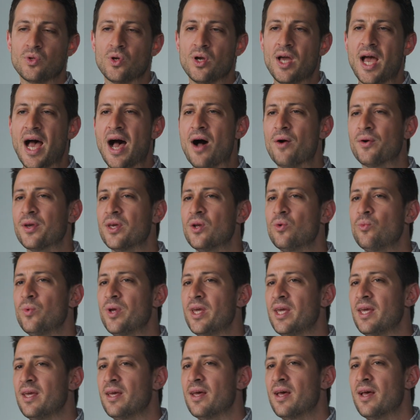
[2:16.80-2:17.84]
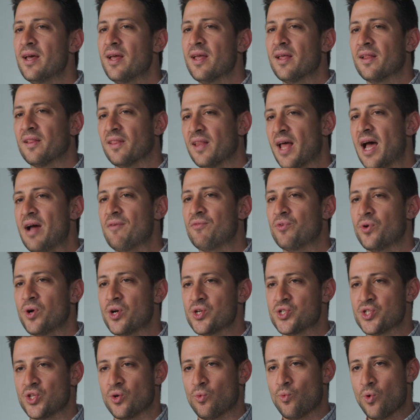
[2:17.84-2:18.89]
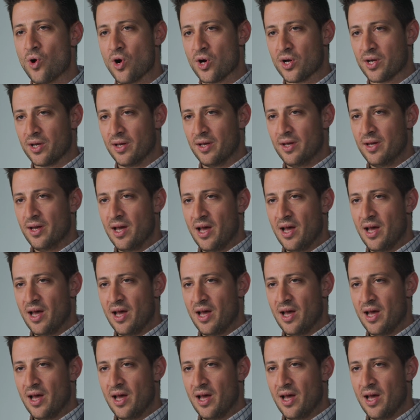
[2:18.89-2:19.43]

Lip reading: How can we leverage the work